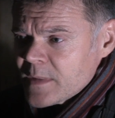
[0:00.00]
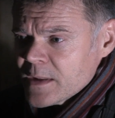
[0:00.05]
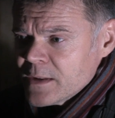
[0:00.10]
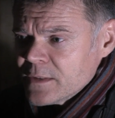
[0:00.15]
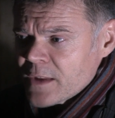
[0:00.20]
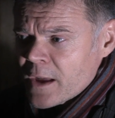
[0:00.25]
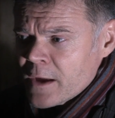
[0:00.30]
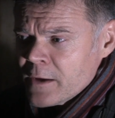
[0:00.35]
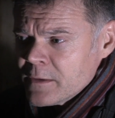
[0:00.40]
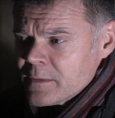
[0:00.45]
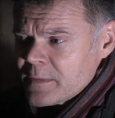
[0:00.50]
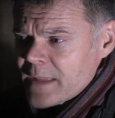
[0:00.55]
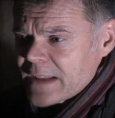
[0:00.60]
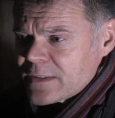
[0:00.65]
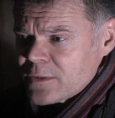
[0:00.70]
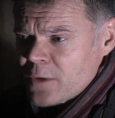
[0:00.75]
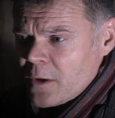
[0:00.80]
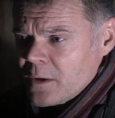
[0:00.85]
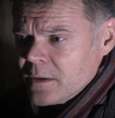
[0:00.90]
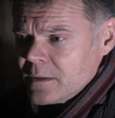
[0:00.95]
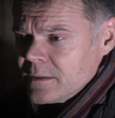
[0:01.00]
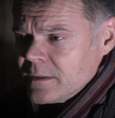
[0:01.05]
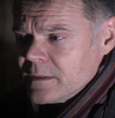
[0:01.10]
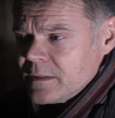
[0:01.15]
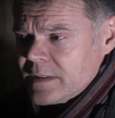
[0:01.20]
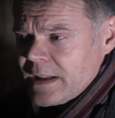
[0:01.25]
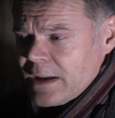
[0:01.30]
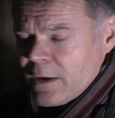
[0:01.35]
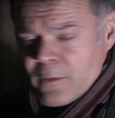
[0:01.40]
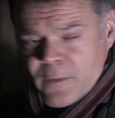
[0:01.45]
So that's not
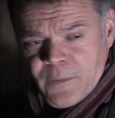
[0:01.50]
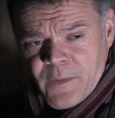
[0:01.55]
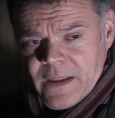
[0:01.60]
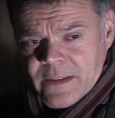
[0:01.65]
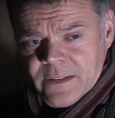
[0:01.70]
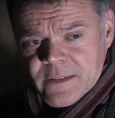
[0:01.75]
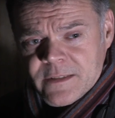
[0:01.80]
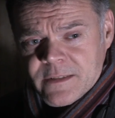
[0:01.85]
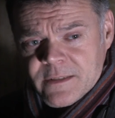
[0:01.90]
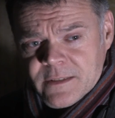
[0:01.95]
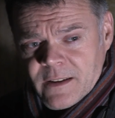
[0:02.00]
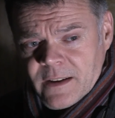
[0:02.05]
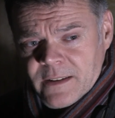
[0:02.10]
sitting on the fence.